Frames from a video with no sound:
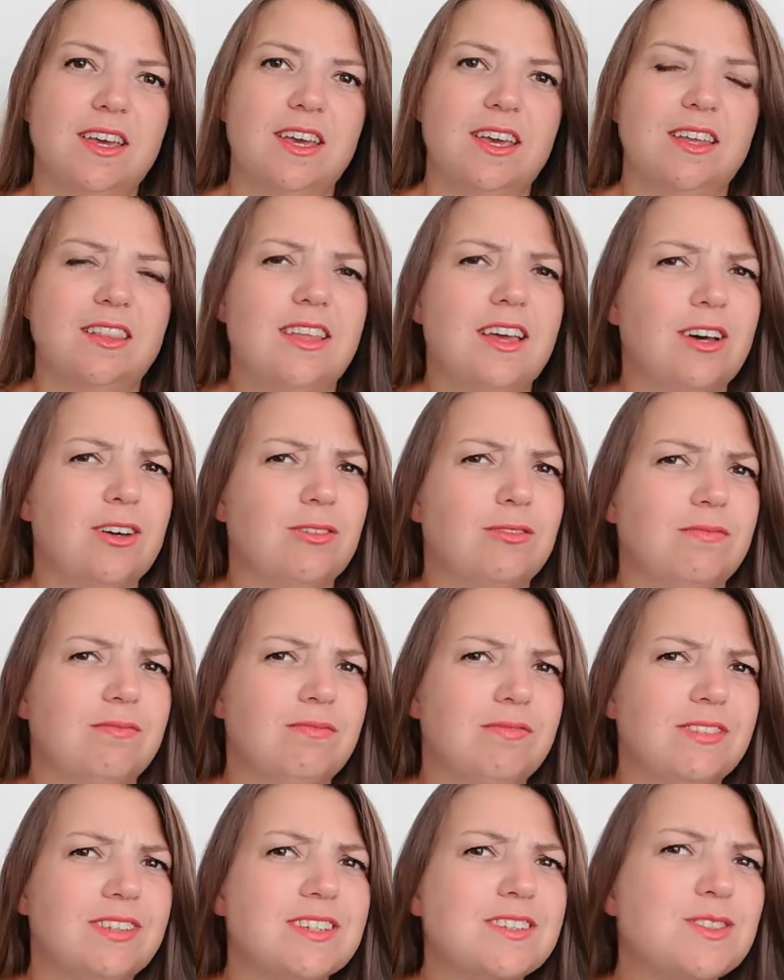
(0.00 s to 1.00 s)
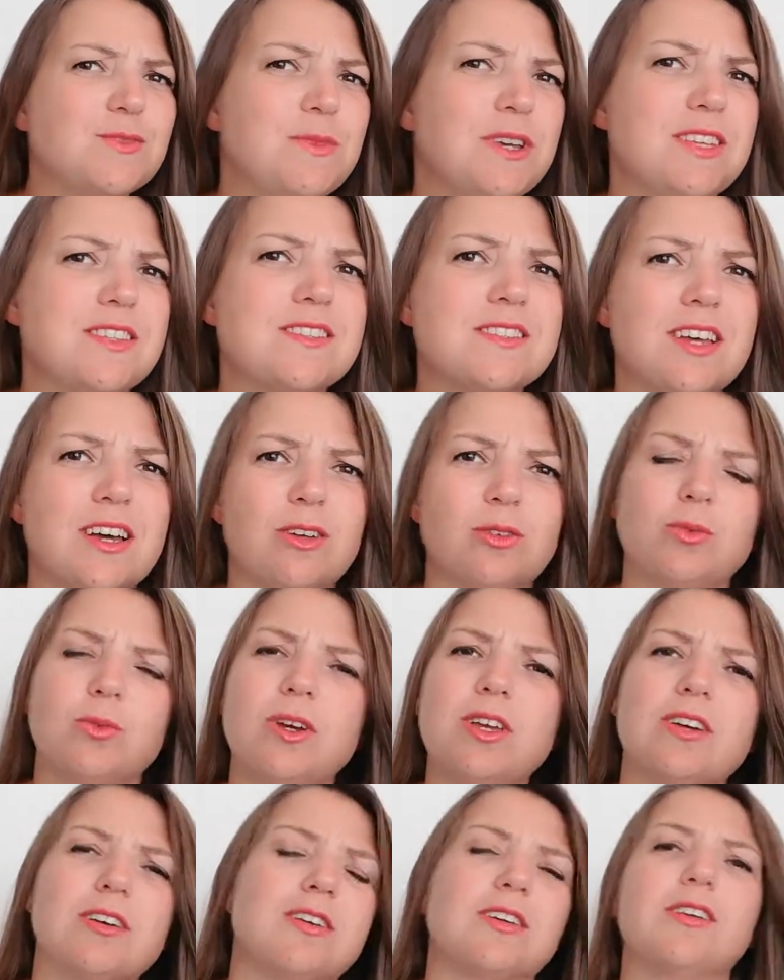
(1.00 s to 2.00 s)
Now, this may sound
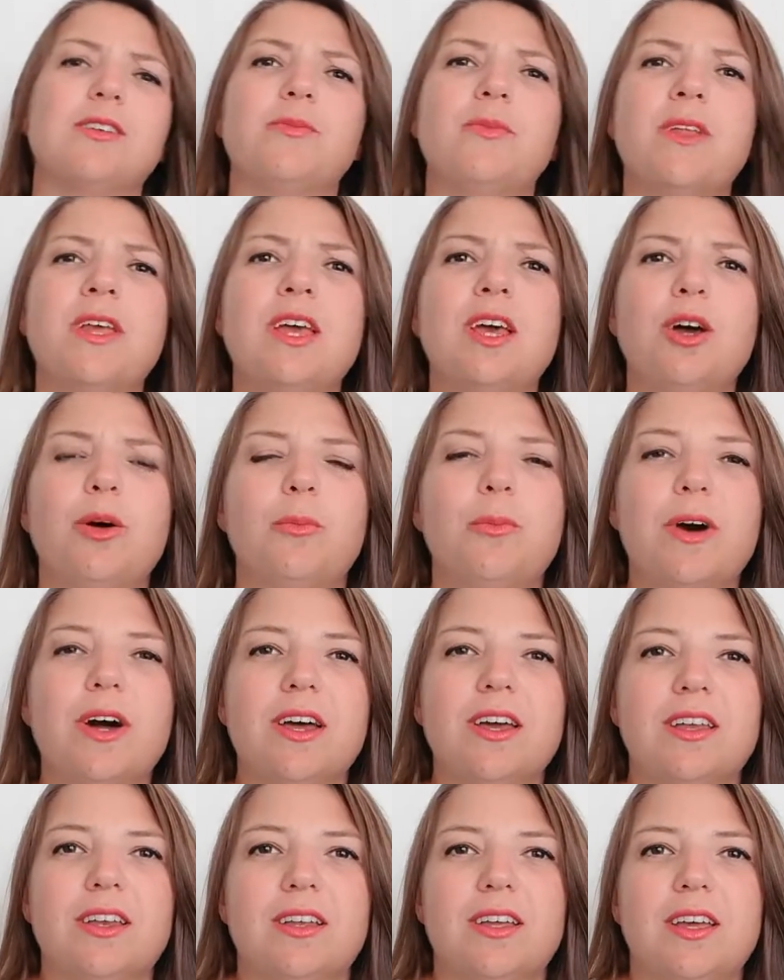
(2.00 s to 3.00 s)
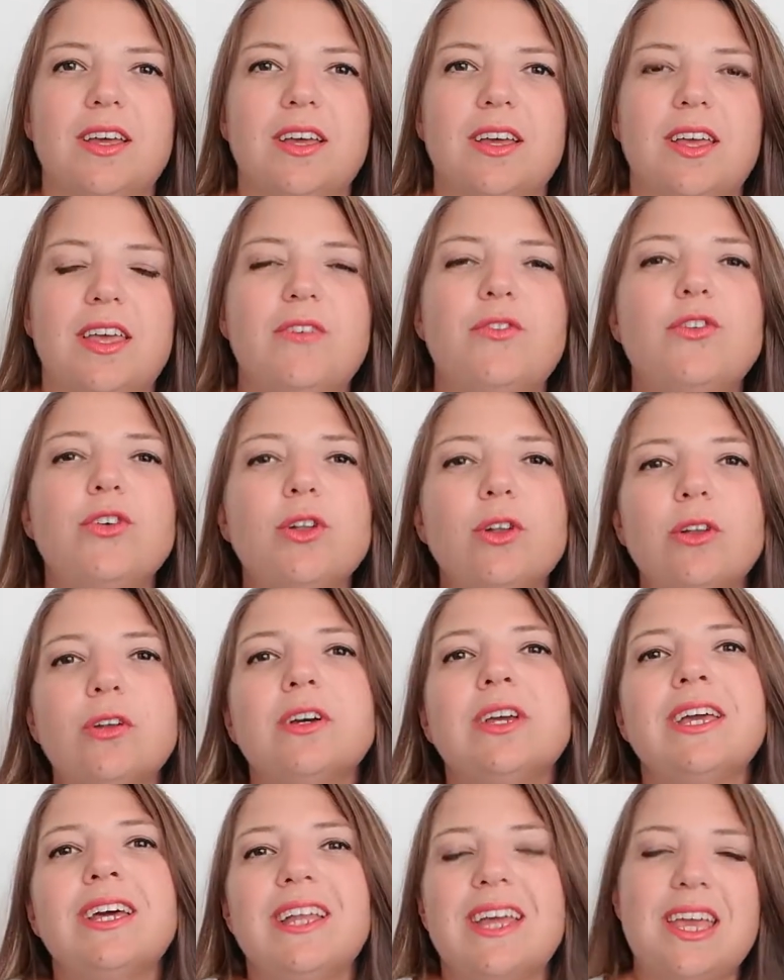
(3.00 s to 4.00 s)
weird, but if you look
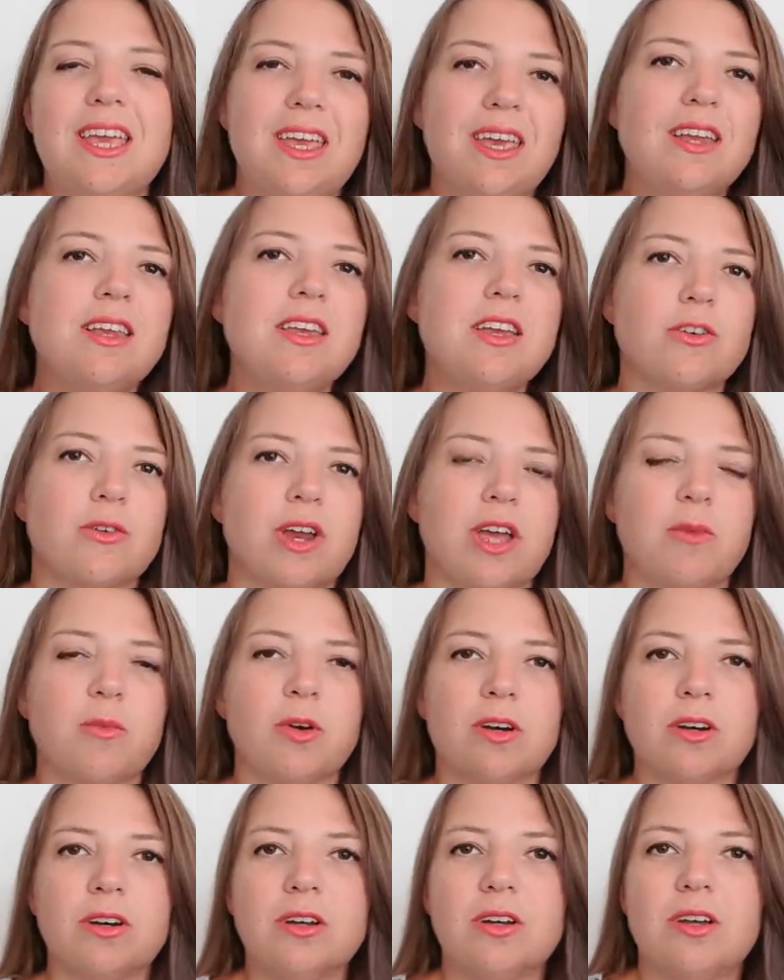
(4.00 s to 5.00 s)
at any grammar,